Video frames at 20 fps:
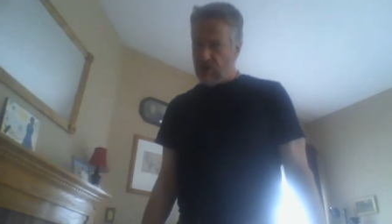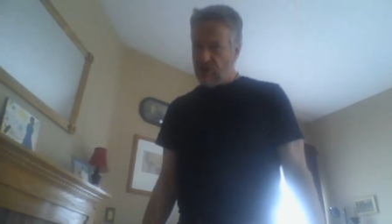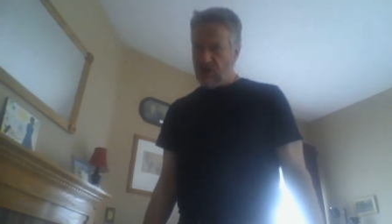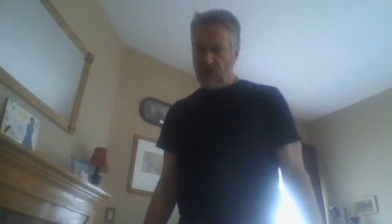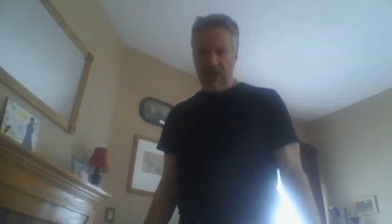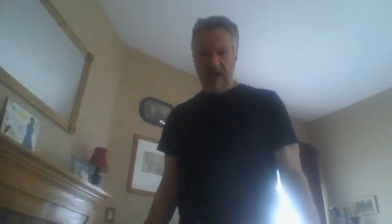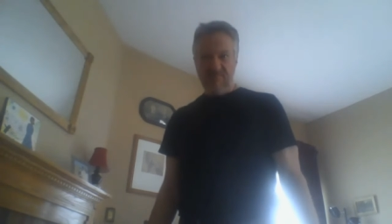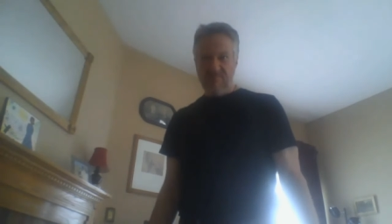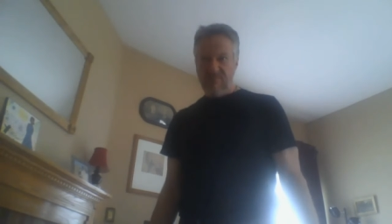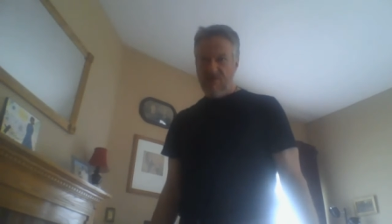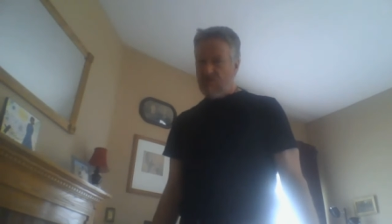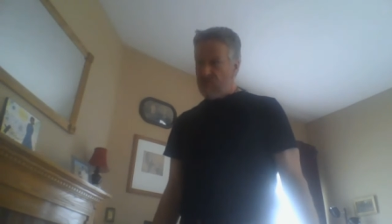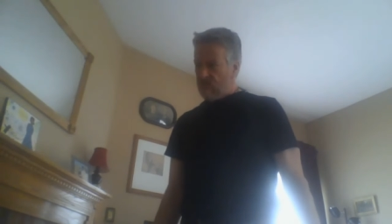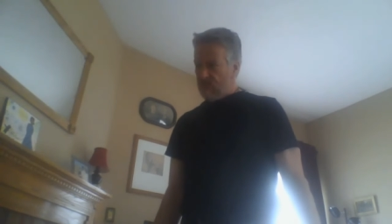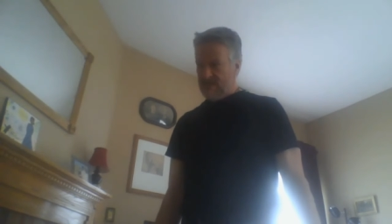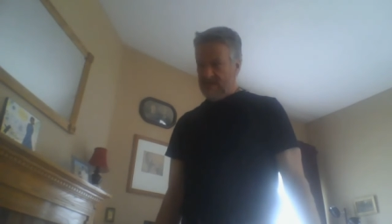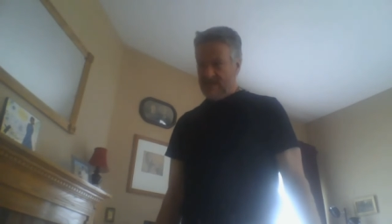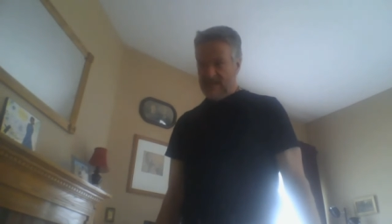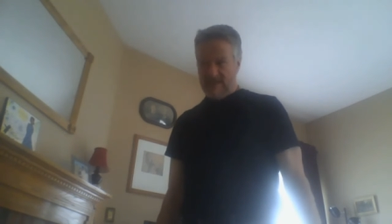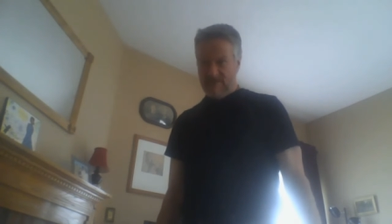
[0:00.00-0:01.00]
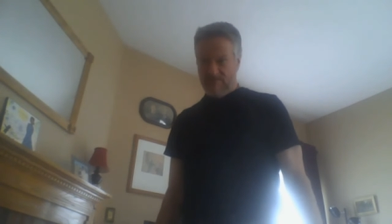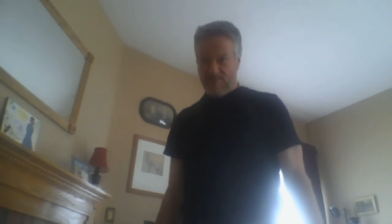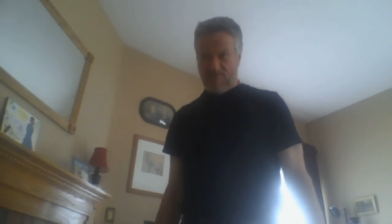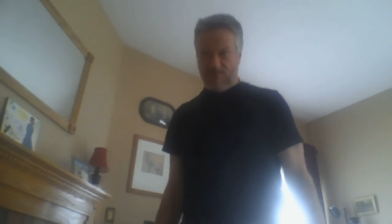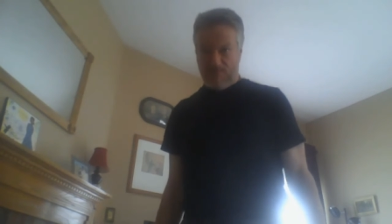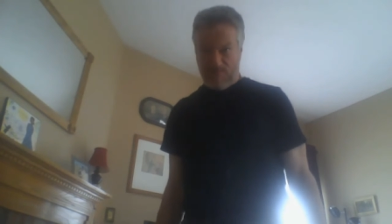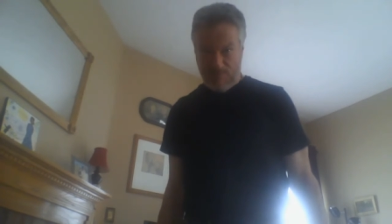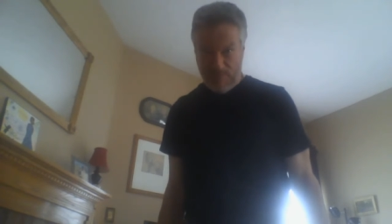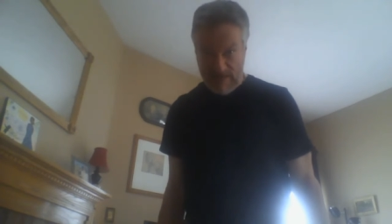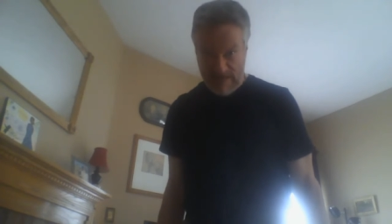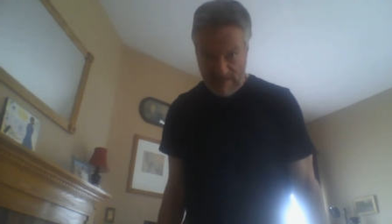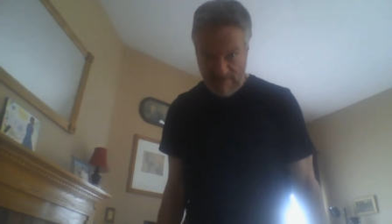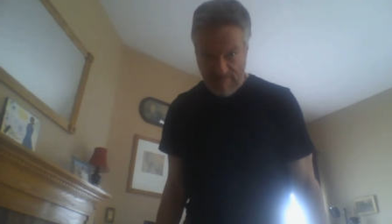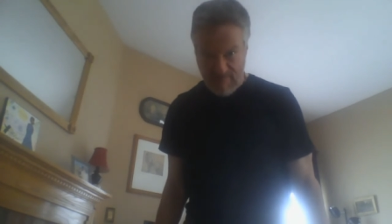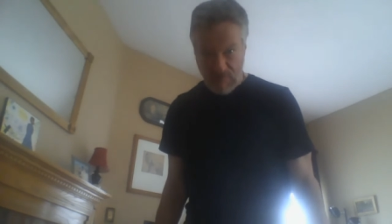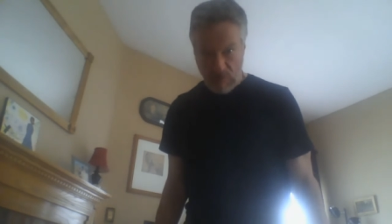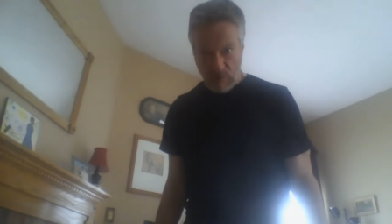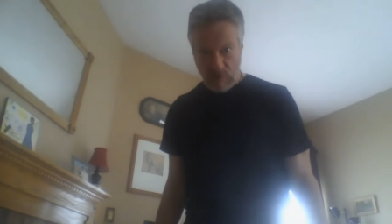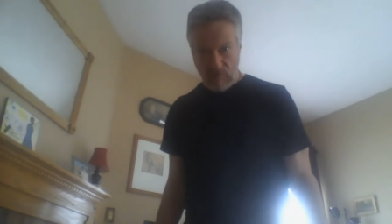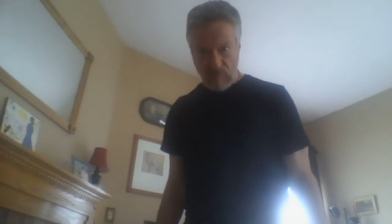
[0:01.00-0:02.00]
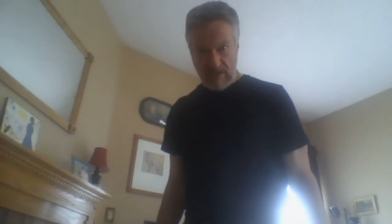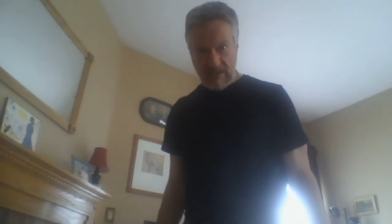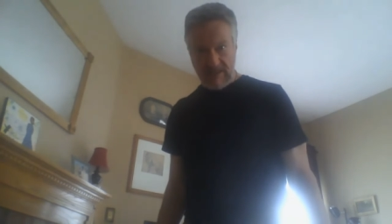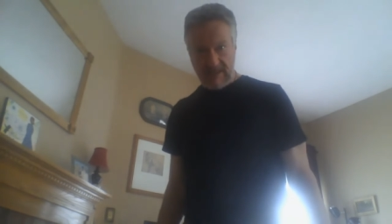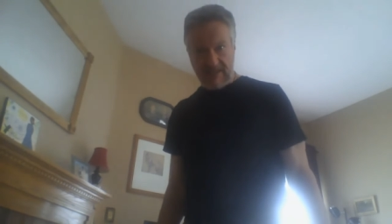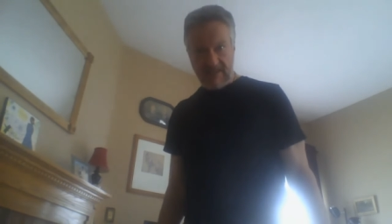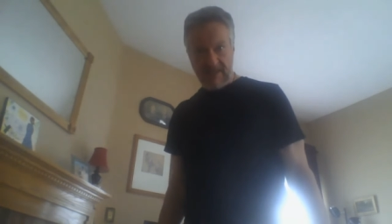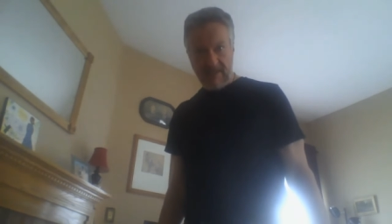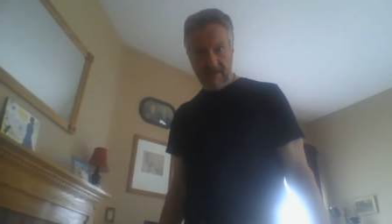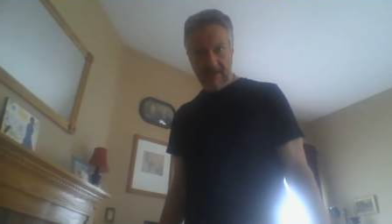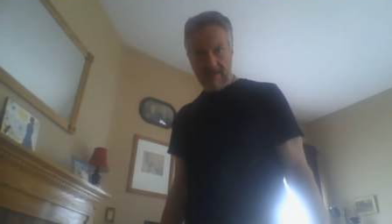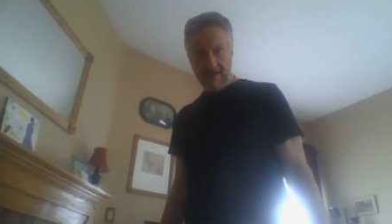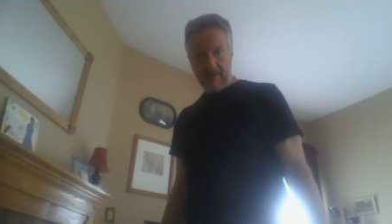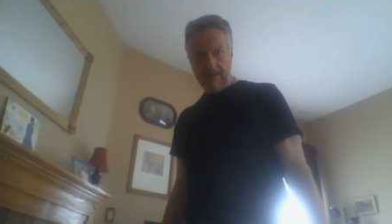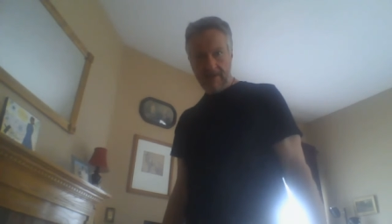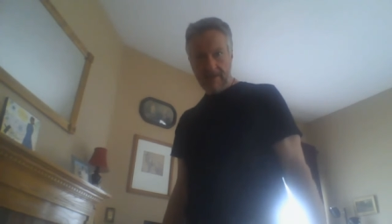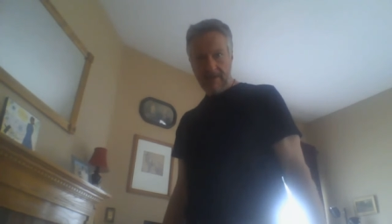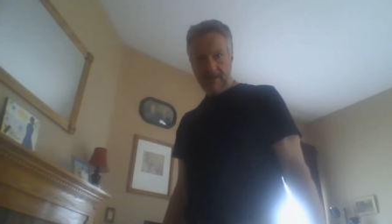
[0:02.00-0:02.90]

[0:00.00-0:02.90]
for shame, you could not beg for grace.